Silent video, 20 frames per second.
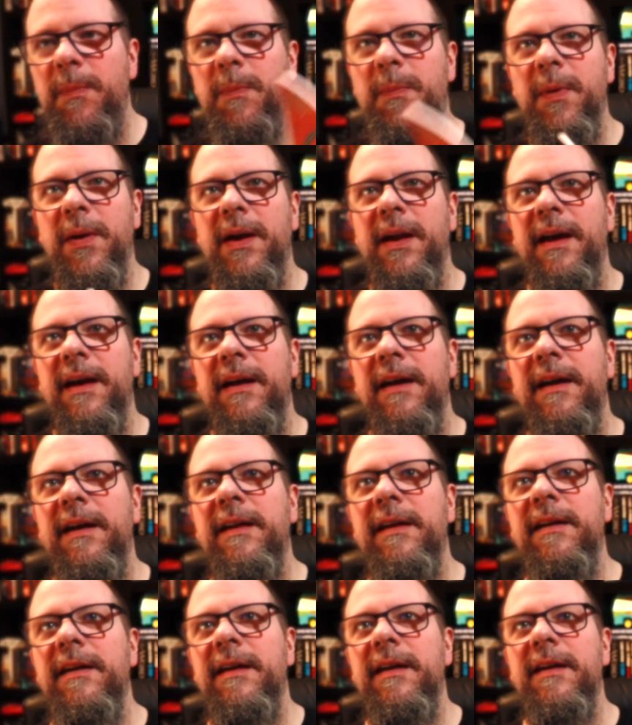but
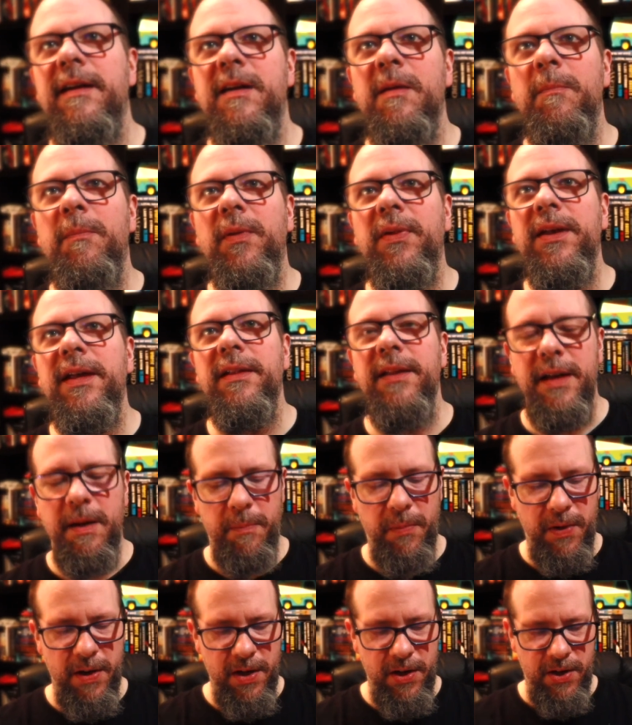I completely
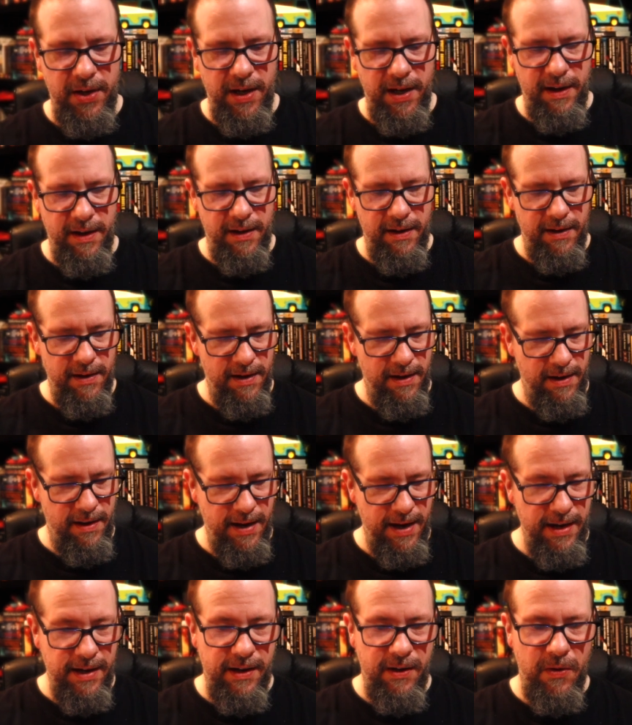appreciate it. And
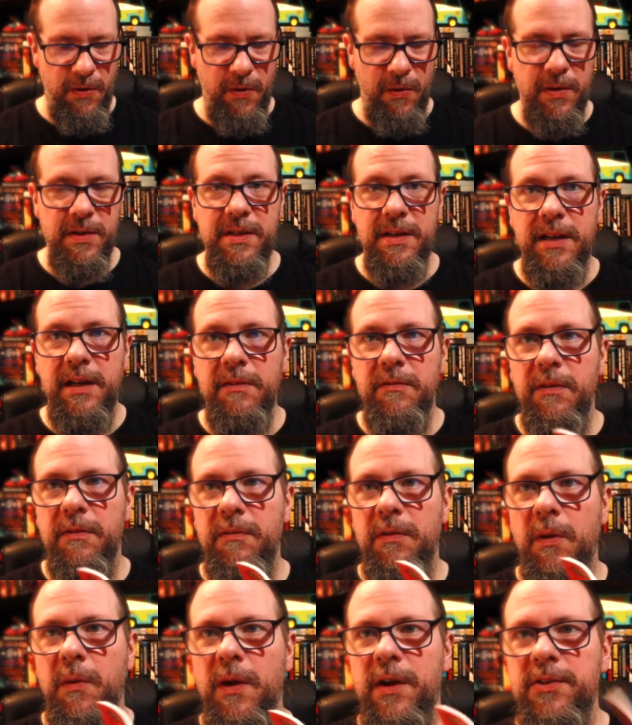thank you, Steve,
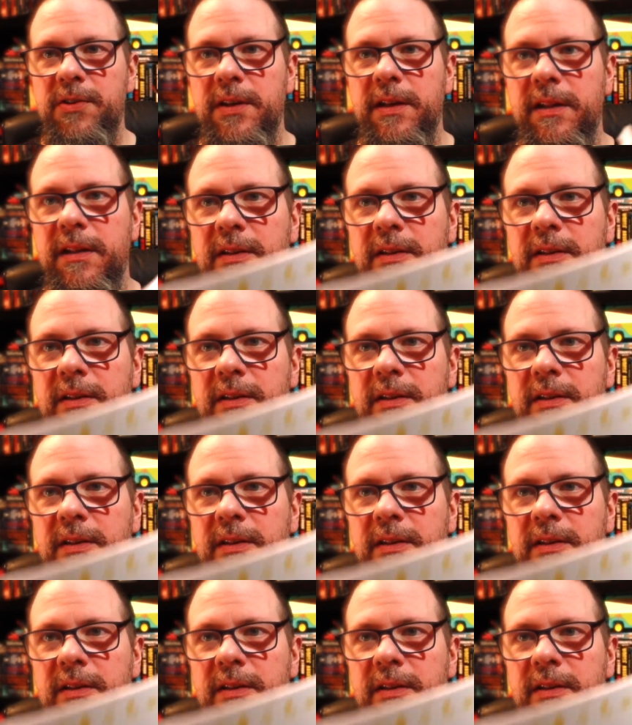if you're watching